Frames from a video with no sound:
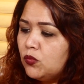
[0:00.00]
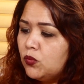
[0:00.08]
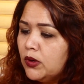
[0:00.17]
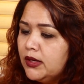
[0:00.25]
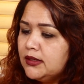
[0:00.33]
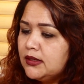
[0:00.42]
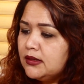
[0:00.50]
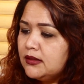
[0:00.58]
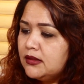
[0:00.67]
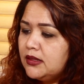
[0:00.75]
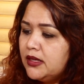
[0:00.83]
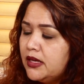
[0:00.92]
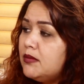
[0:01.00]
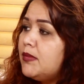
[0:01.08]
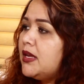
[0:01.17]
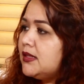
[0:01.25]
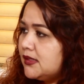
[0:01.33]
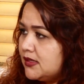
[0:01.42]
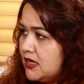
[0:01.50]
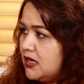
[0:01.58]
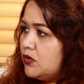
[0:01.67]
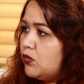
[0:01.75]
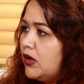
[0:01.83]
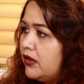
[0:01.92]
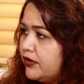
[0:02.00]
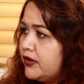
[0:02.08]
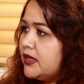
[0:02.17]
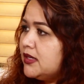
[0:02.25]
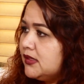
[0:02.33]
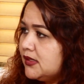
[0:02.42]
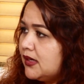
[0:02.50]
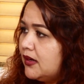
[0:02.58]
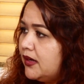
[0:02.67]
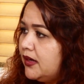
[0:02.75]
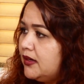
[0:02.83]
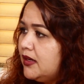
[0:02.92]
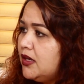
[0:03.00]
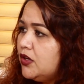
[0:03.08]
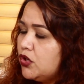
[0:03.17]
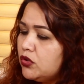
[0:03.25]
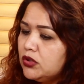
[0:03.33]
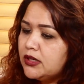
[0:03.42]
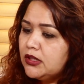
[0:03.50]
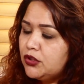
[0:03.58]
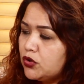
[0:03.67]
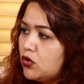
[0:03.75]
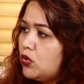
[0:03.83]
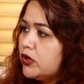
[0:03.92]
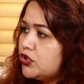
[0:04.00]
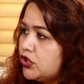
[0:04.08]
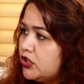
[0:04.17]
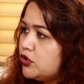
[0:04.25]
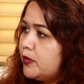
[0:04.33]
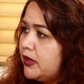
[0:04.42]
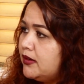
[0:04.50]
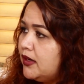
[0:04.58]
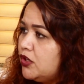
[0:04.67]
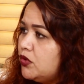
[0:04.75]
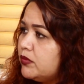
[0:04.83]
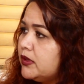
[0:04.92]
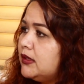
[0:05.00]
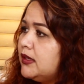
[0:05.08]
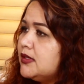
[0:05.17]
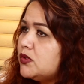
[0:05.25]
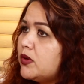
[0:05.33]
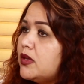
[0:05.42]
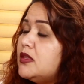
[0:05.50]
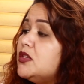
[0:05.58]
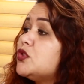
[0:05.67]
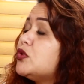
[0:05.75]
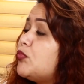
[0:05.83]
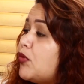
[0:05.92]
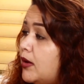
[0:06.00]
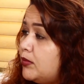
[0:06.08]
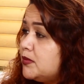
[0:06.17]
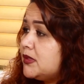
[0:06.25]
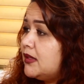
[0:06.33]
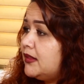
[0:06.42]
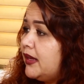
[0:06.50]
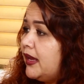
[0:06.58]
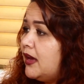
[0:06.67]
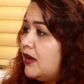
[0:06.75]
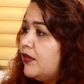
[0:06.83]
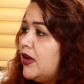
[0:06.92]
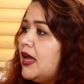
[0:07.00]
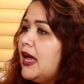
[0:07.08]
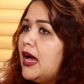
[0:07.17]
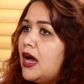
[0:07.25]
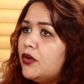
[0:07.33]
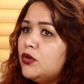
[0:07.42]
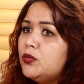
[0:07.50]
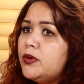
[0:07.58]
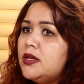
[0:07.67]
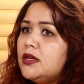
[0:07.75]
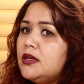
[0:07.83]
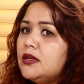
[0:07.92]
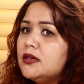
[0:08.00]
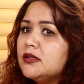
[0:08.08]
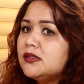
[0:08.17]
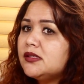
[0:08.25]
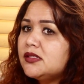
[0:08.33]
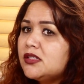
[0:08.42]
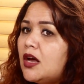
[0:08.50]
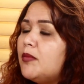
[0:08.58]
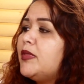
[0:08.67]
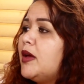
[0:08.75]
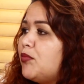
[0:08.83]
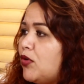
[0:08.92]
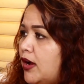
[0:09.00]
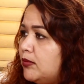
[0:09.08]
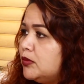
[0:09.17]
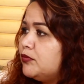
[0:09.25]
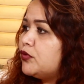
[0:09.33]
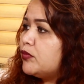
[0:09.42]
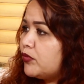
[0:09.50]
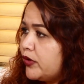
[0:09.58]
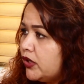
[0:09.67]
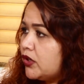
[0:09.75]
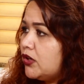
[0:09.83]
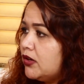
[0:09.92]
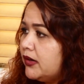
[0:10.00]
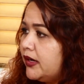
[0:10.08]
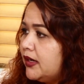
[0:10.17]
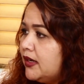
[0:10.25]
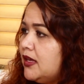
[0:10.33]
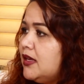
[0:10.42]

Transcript: what the inmates need while they're inside. You look at their court judgment and you realize, okay, these are the problems that they have. How do we stop that problem from reoccurring?